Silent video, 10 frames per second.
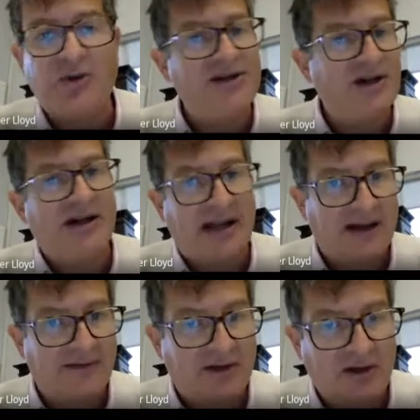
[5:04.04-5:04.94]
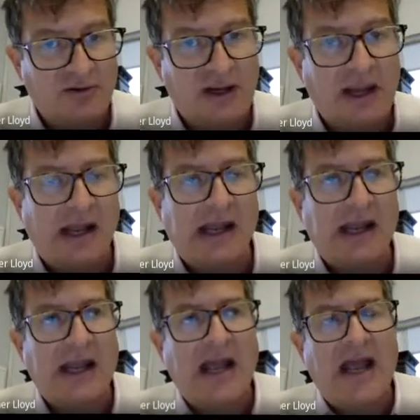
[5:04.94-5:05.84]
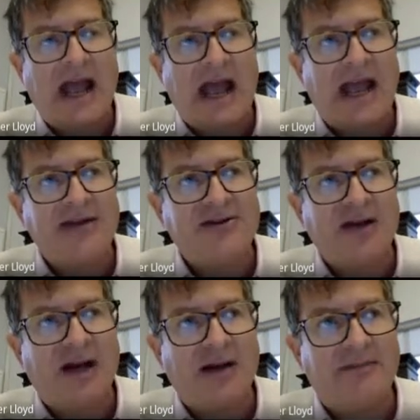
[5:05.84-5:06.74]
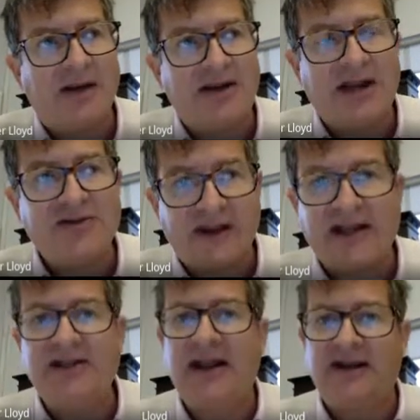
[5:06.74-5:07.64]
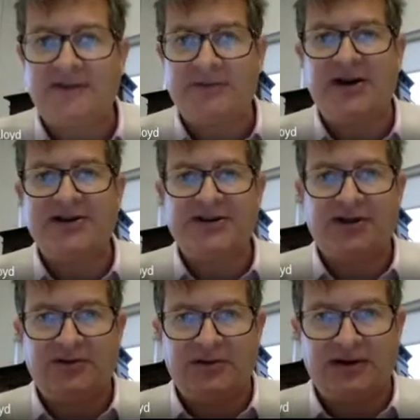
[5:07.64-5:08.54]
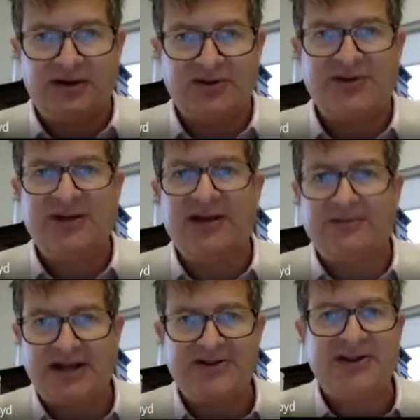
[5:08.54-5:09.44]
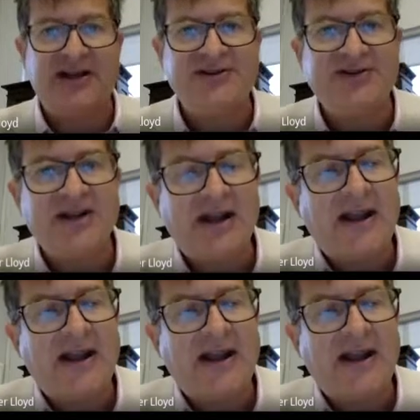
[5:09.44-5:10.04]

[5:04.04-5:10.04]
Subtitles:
certainly have in the UK. And at the age of 8, they have to pass certain literacy and maths tests.